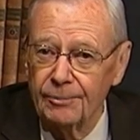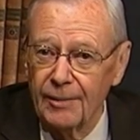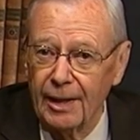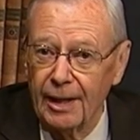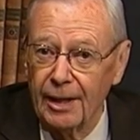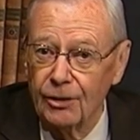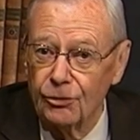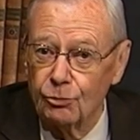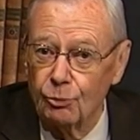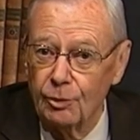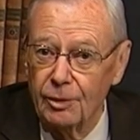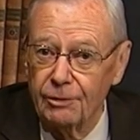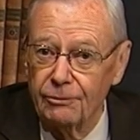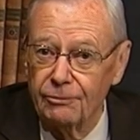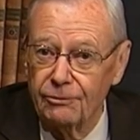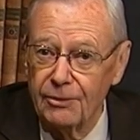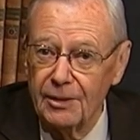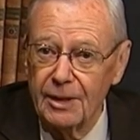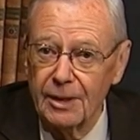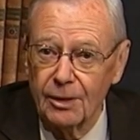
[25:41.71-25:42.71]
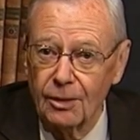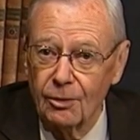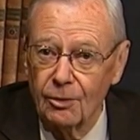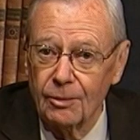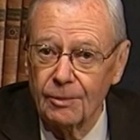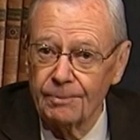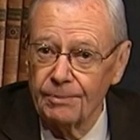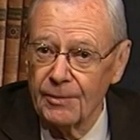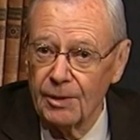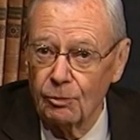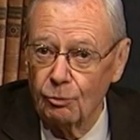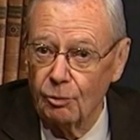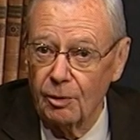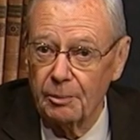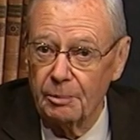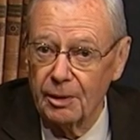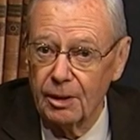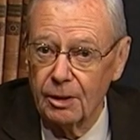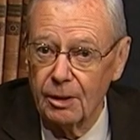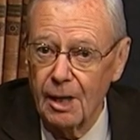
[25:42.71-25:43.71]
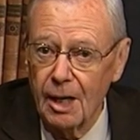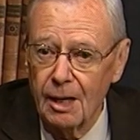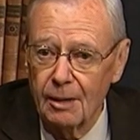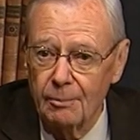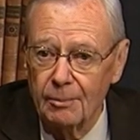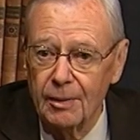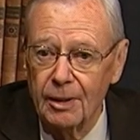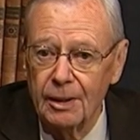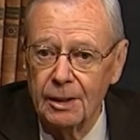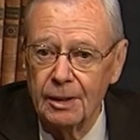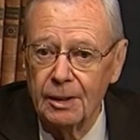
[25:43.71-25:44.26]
as we feel, we become.